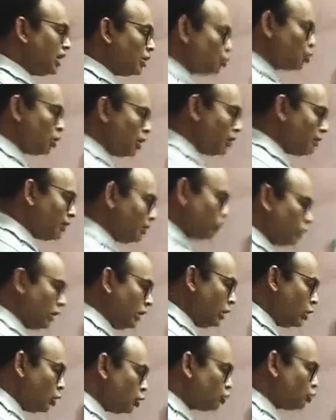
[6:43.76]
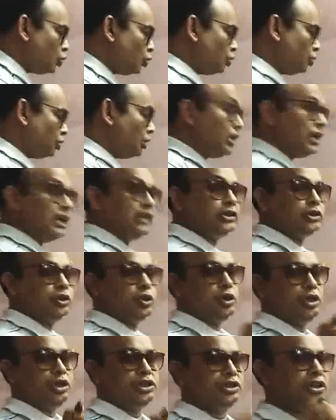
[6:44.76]
acquired by the electron is
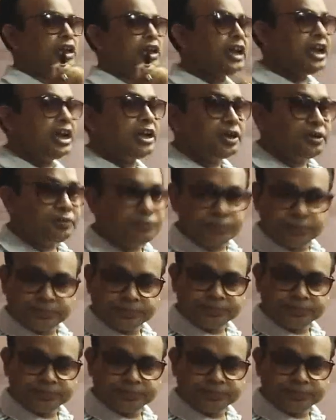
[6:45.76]
called as negative.